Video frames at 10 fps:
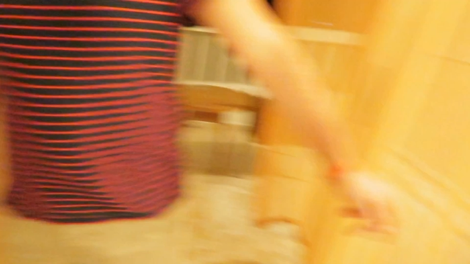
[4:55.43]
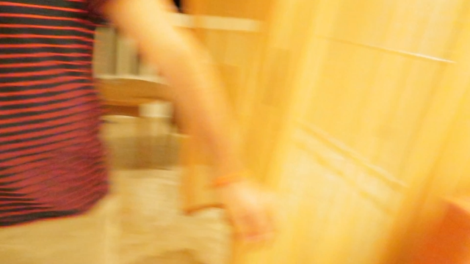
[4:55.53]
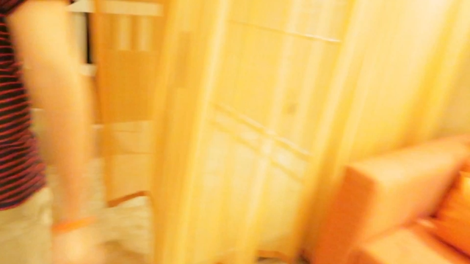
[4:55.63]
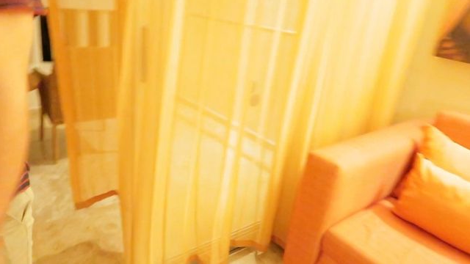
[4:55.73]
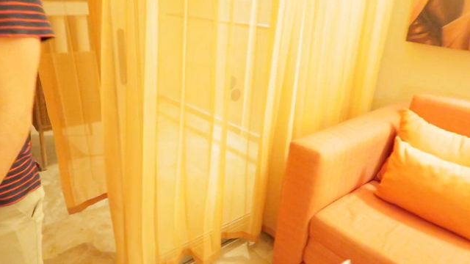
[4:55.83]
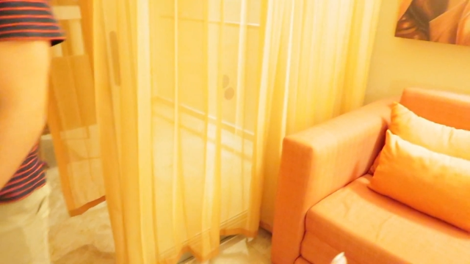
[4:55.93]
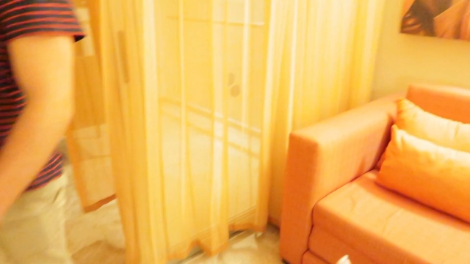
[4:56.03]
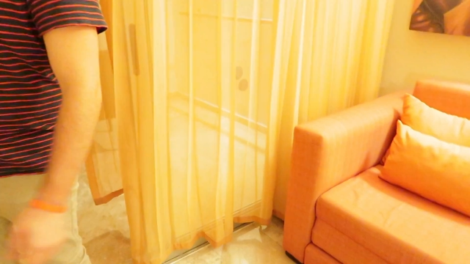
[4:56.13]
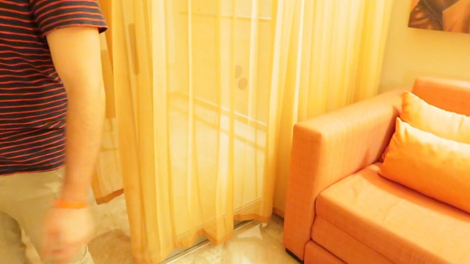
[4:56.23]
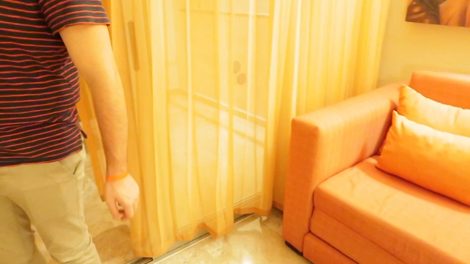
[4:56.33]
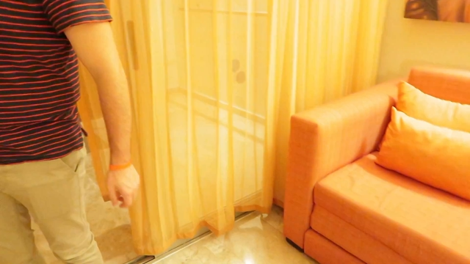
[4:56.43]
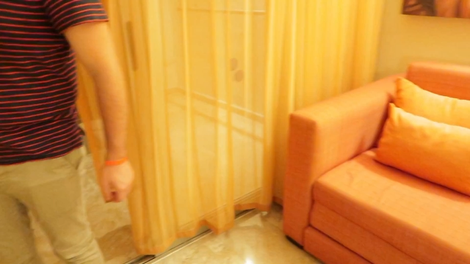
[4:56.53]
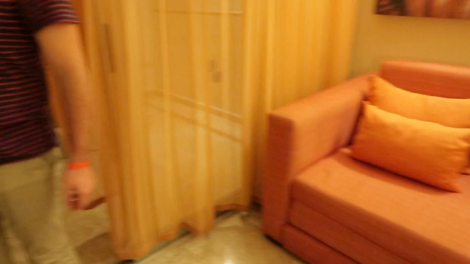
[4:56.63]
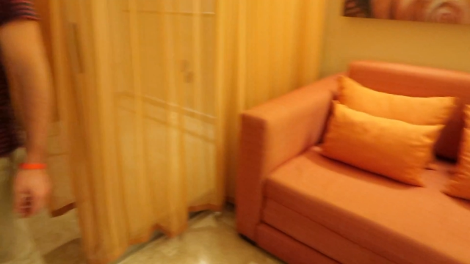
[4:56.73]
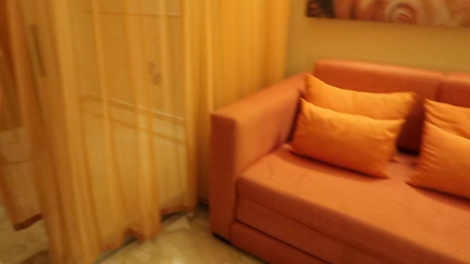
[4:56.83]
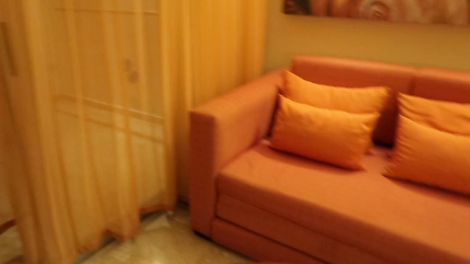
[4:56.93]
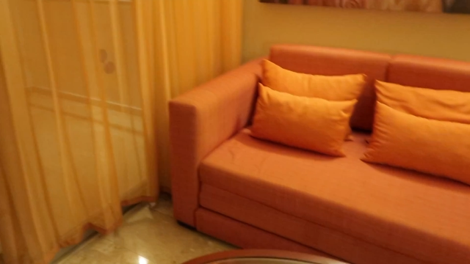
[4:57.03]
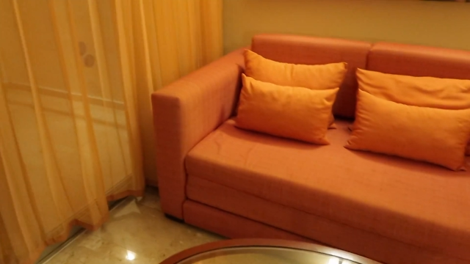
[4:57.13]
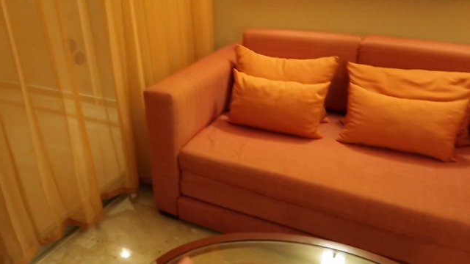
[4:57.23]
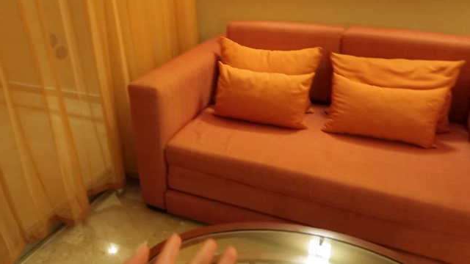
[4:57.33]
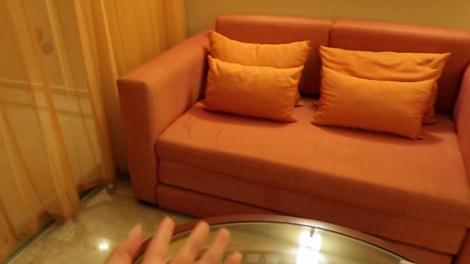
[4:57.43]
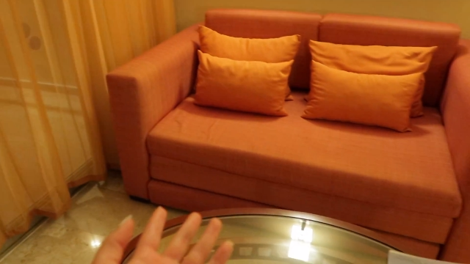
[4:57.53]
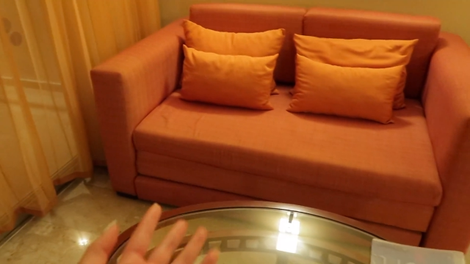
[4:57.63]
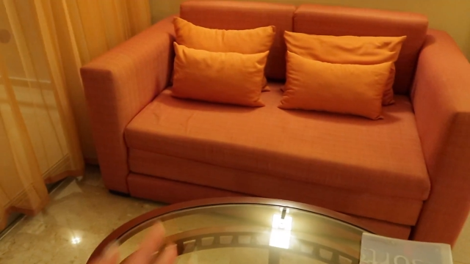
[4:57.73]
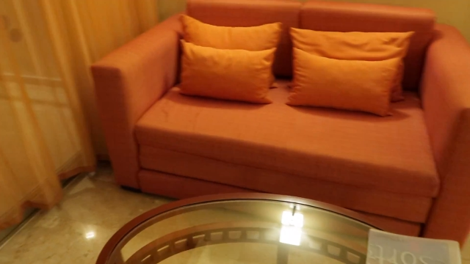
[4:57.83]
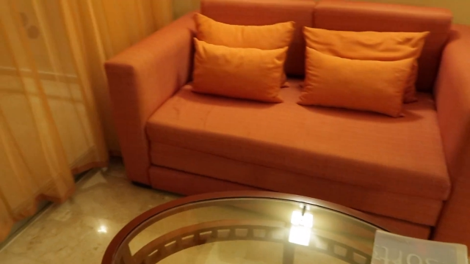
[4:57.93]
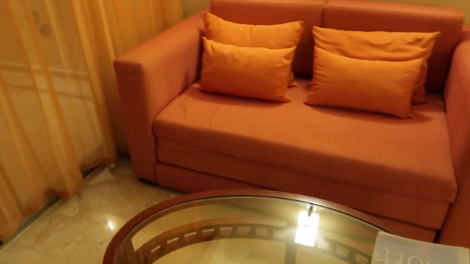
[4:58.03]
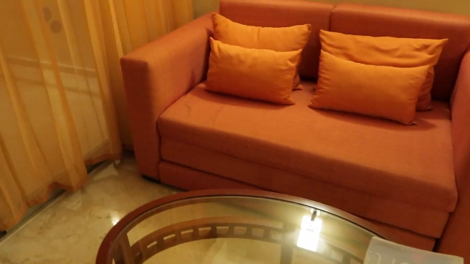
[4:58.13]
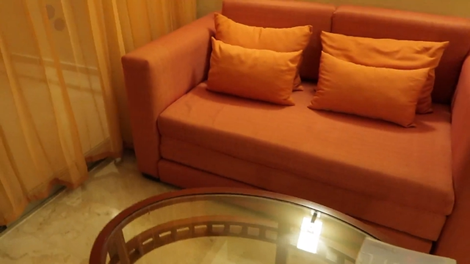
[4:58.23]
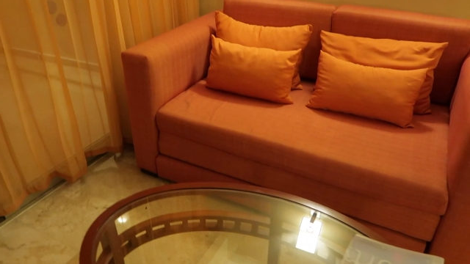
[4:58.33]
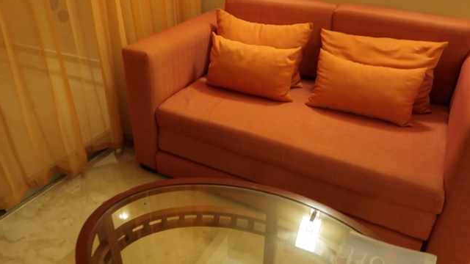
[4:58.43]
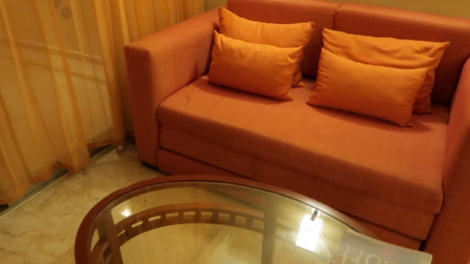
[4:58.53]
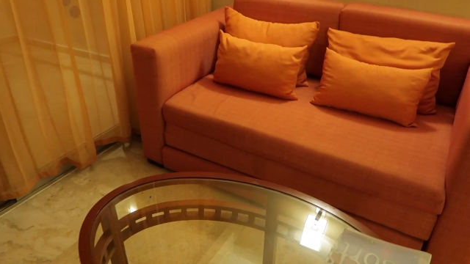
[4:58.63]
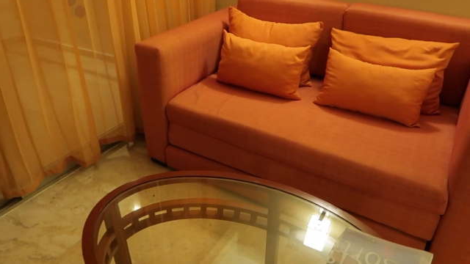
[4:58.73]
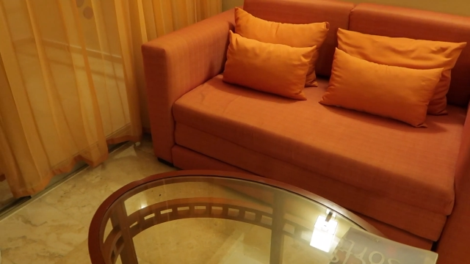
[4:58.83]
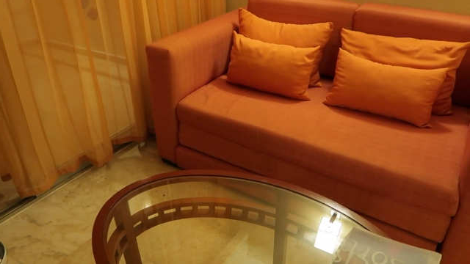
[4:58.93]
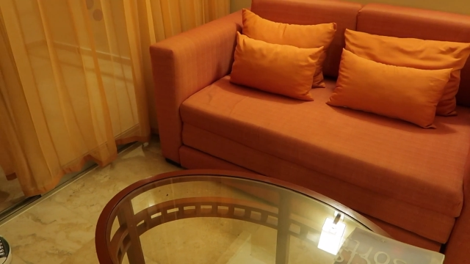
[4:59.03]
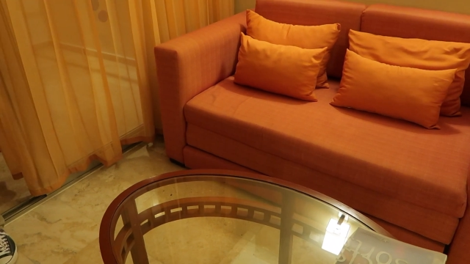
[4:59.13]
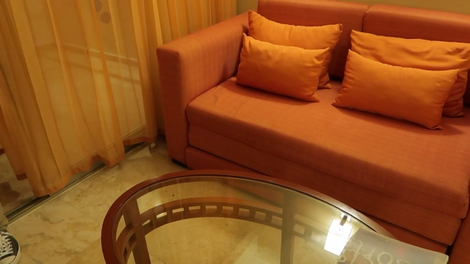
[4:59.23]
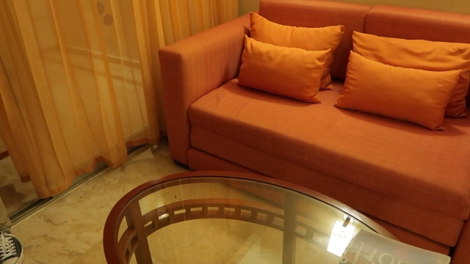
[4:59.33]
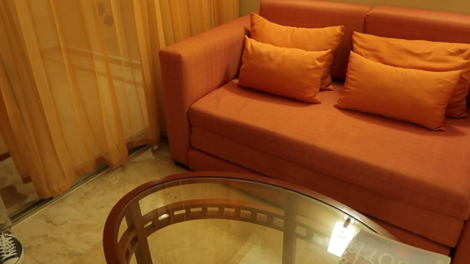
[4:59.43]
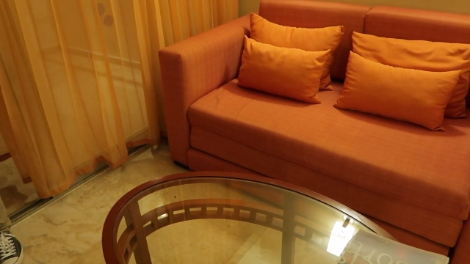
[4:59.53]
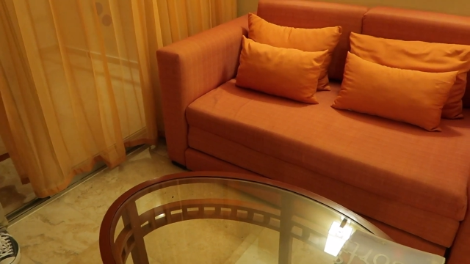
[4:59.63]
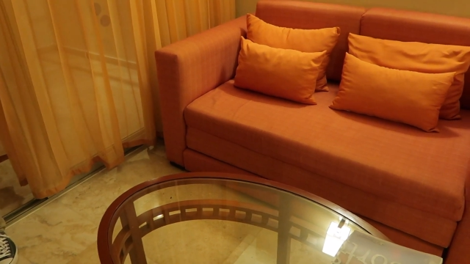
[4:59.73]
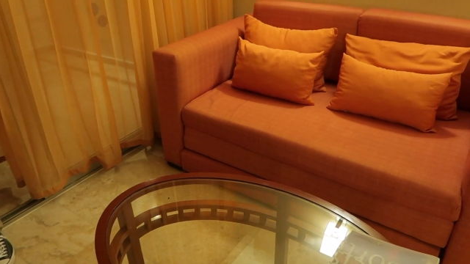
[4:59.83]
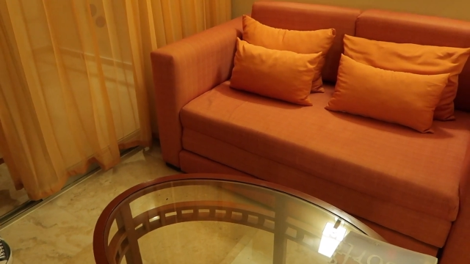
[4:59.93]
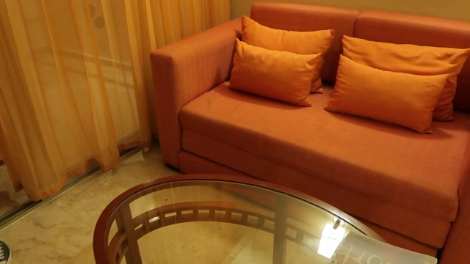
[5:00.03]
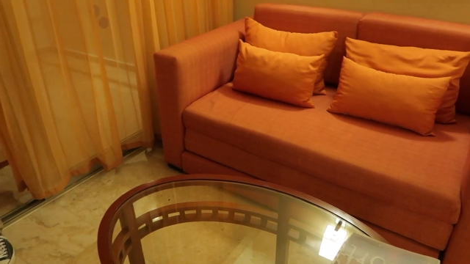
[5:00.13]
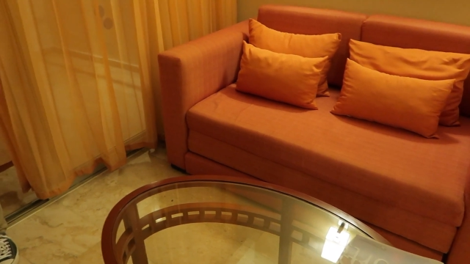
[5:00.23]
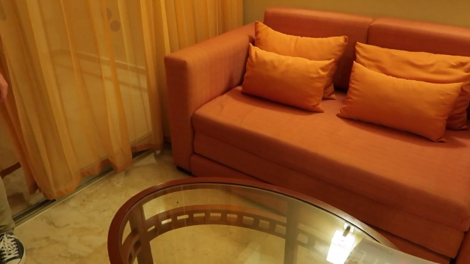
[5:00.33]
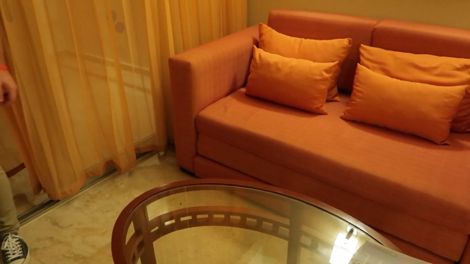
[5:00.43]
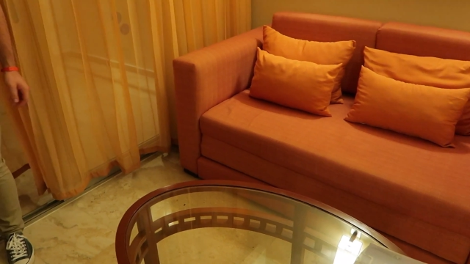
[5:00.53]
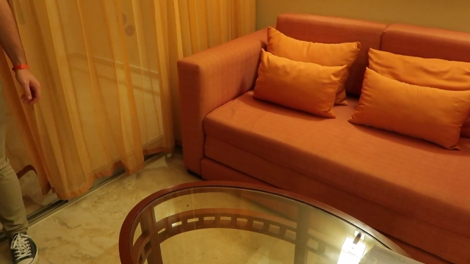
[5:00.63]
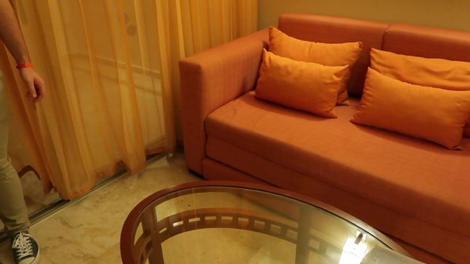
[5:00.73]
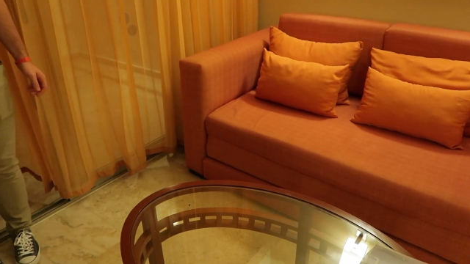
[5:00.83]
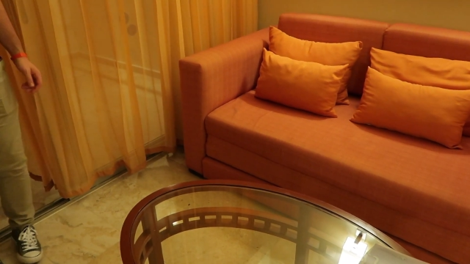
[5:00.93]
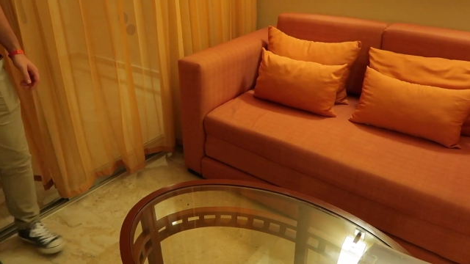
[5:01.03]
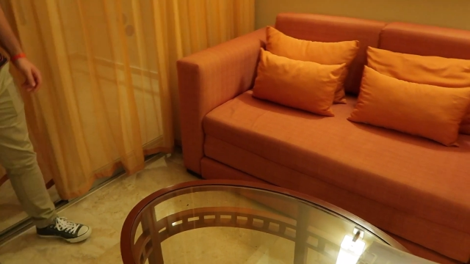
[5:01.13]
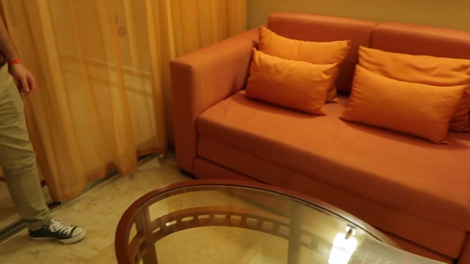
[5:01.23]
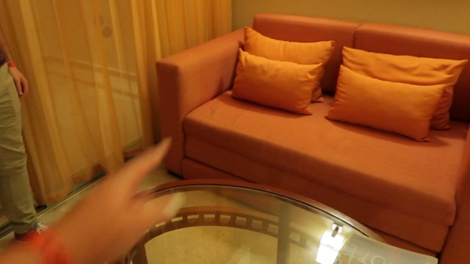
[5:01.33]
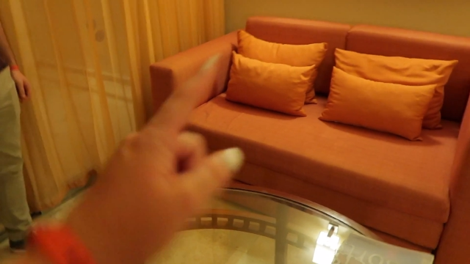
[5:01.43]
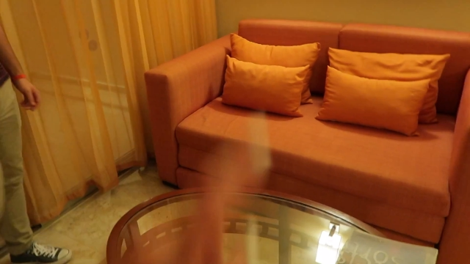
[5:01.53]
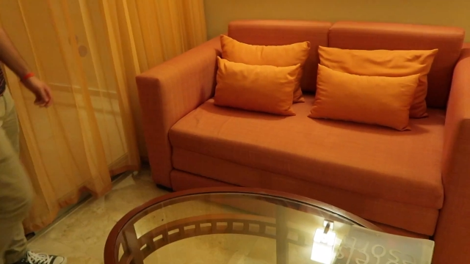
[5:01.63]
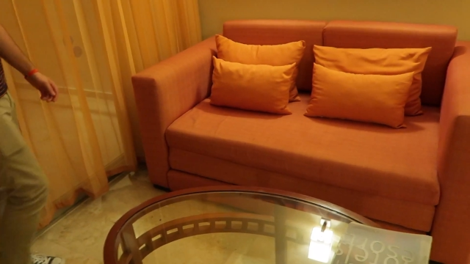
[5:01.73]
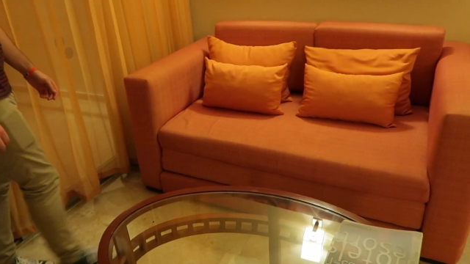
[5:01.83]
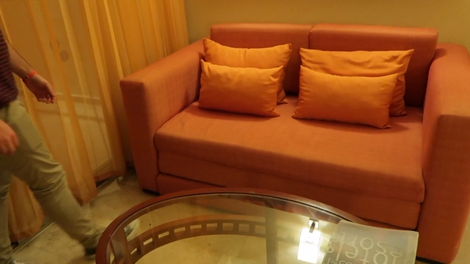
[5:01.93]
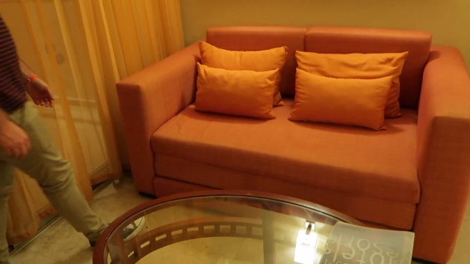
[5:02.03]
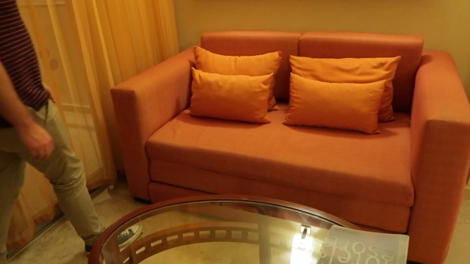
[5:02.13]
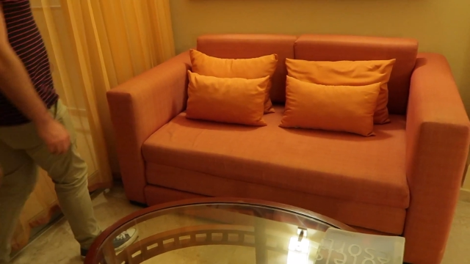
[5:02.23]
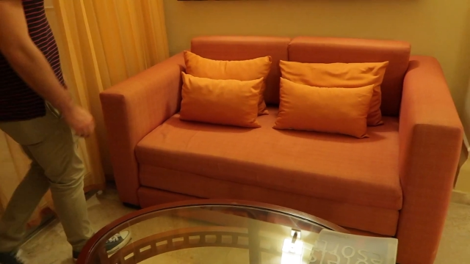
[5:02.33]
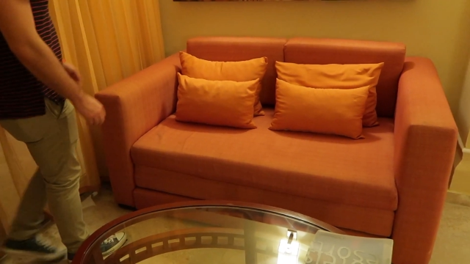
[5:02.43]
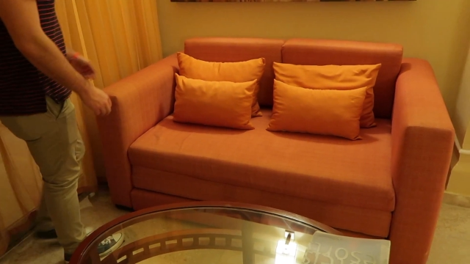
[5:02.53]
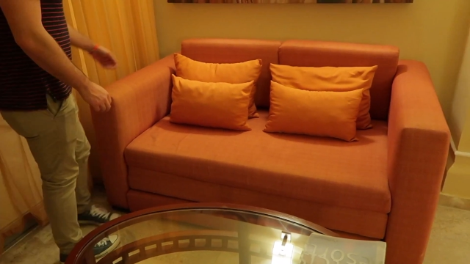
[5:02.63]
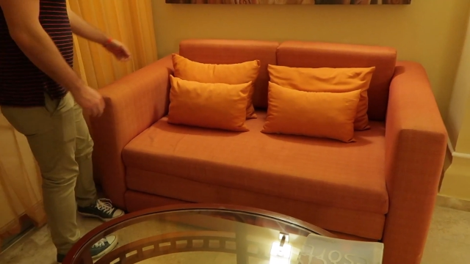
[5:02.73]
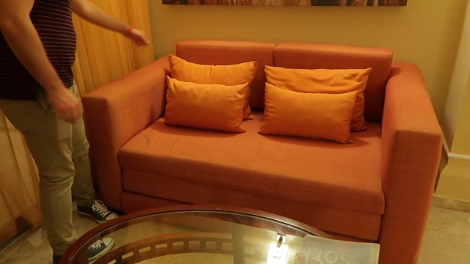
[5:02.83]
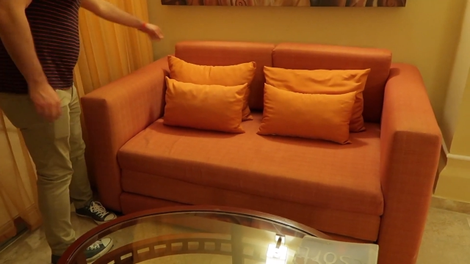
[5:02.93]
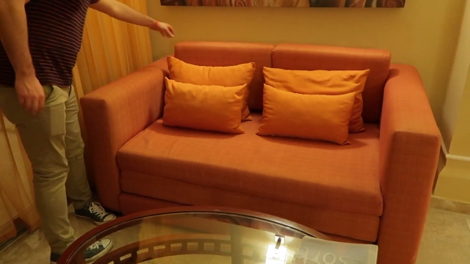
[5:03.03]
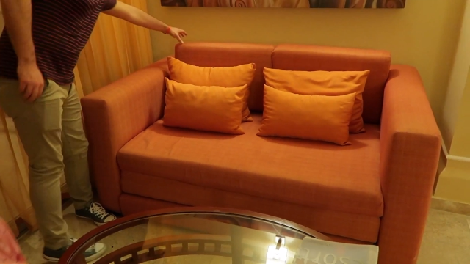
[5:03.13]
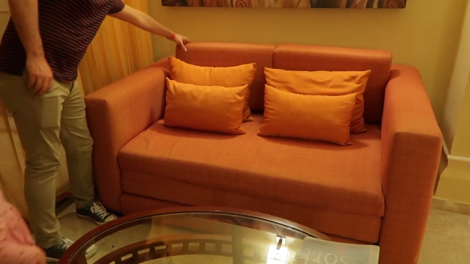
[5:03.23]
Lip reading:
(no speaker visible)